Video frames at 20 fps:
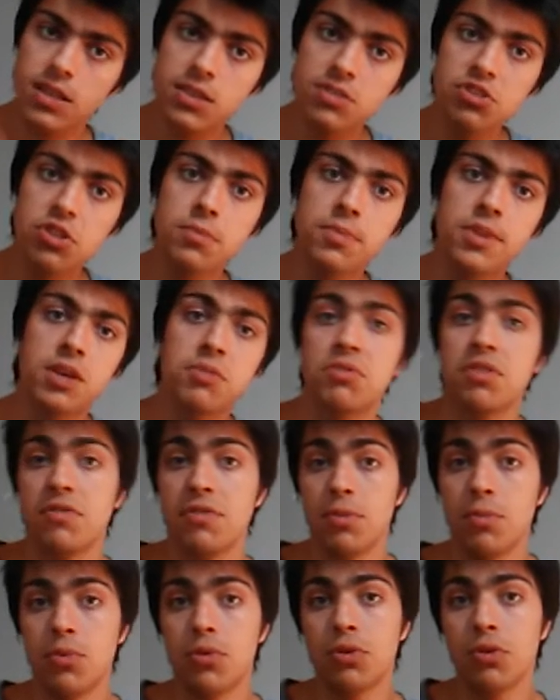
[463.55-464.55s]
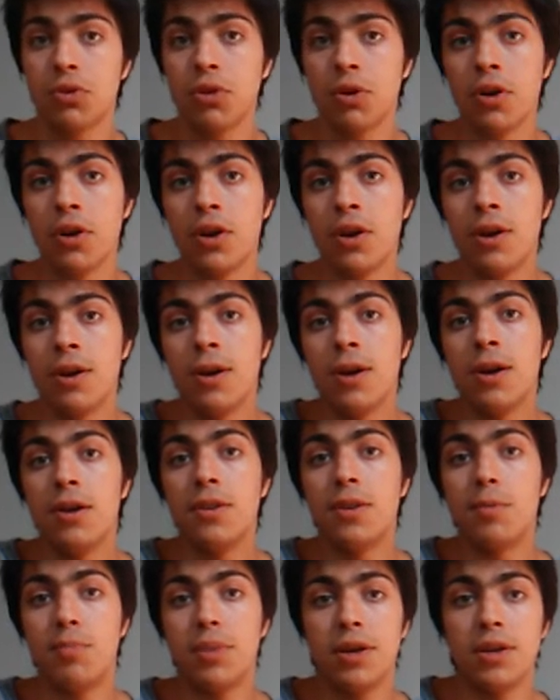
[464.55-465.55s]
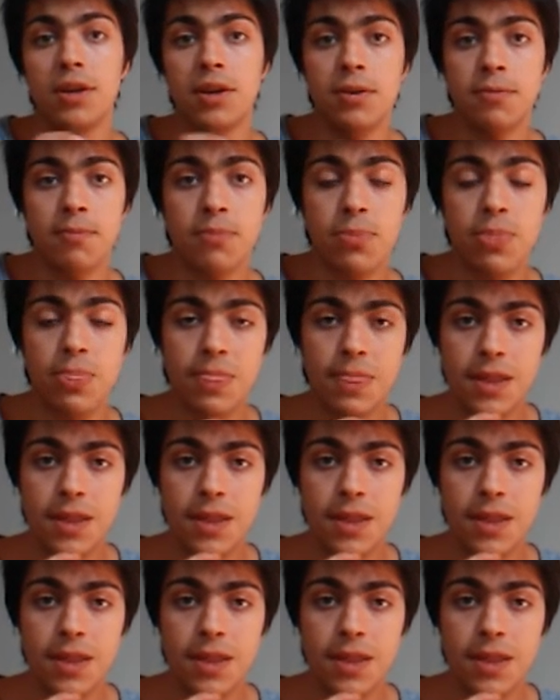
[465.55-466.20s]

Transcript: Sometimes even more, depending.